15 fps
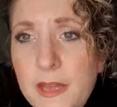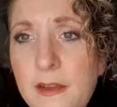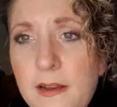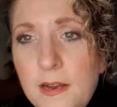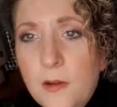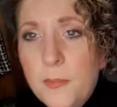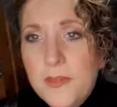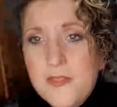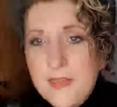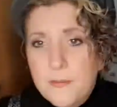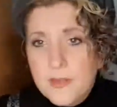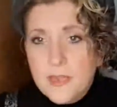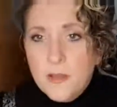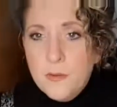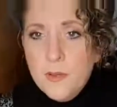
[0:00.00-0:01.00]
there a little bit. There
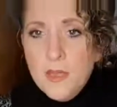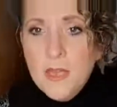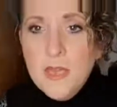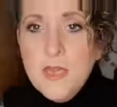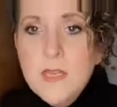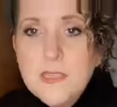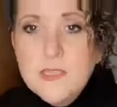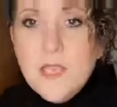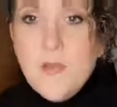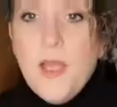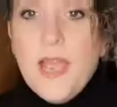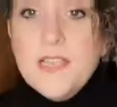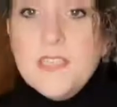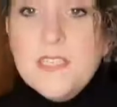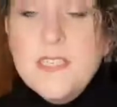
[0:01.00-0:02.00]
we go. So
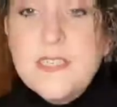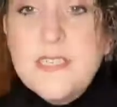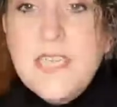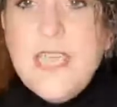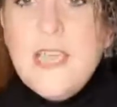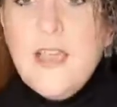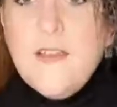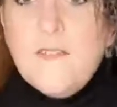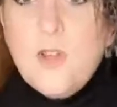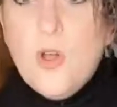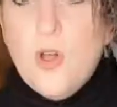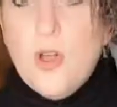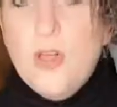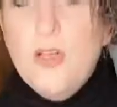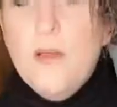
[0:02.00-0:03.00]
as you can see, I've
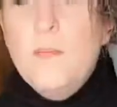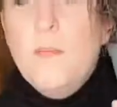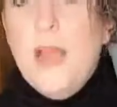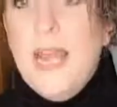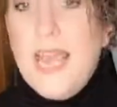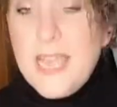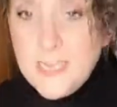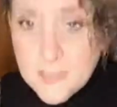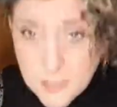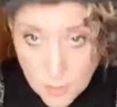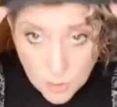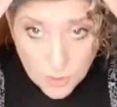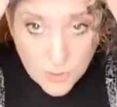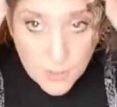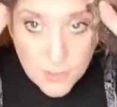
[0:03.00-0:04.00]
got my layers
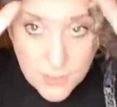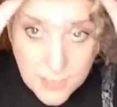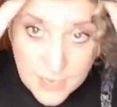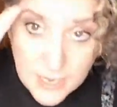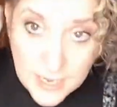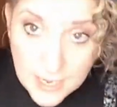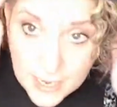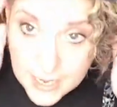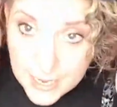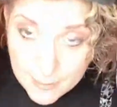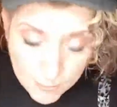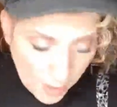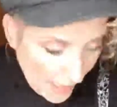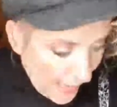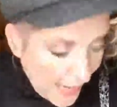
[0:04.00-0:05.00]
on
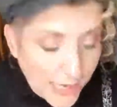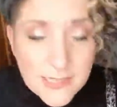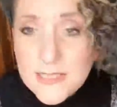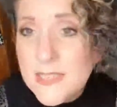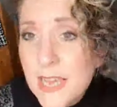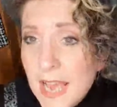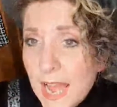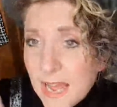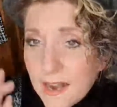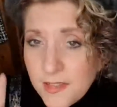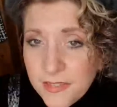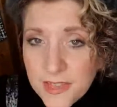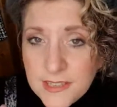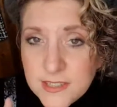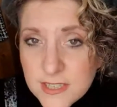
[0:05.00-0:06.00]
and my hat. And I
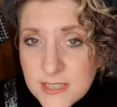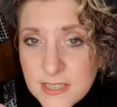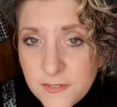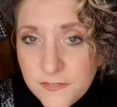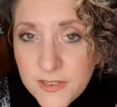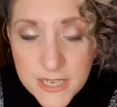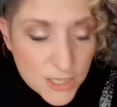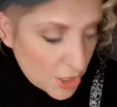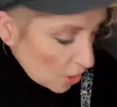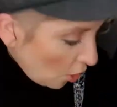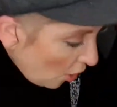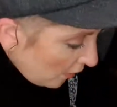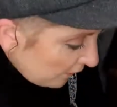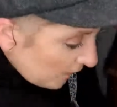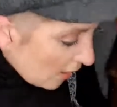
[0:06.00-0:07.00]
think just to finish it
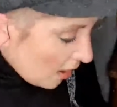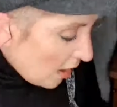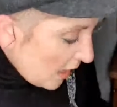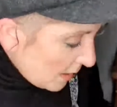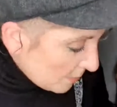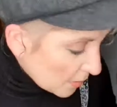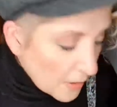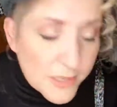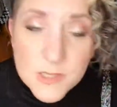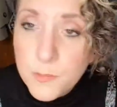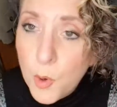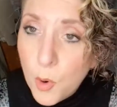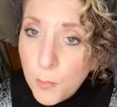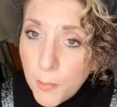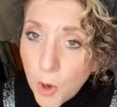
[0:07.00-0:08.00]
off, I am going to
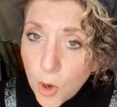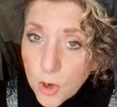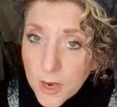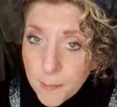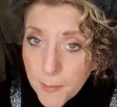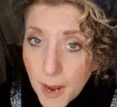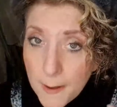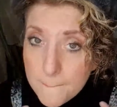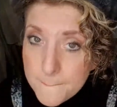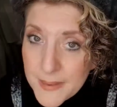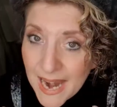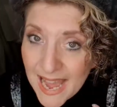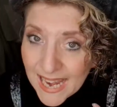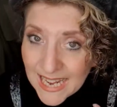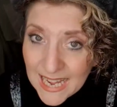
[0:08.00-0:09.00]
pop on my
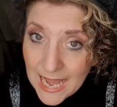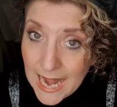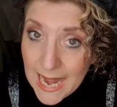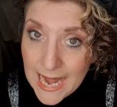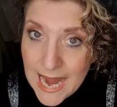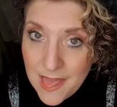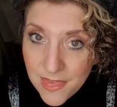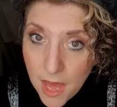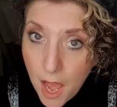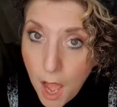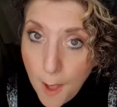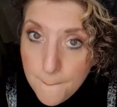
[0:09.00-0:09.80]
black leather